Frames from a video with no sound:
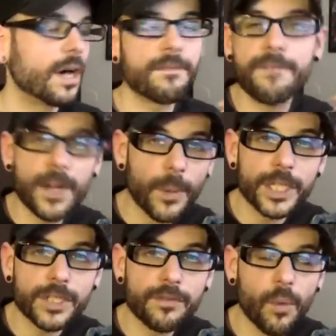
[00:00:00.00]
of
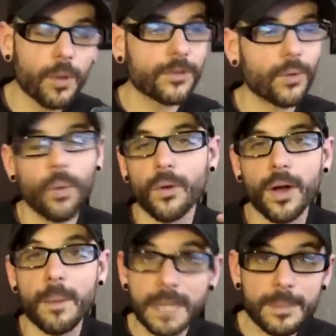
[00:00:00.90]
Federation Force
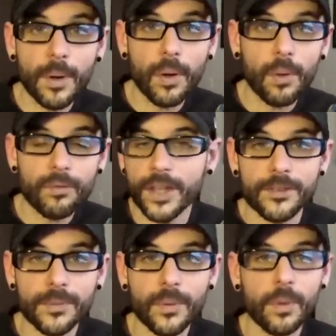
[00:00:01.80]
or Amiibo
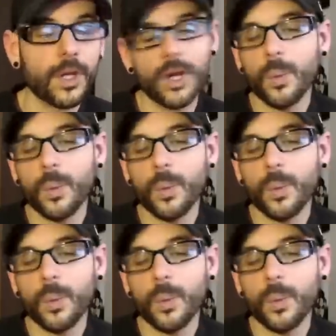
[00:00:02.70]
Festival.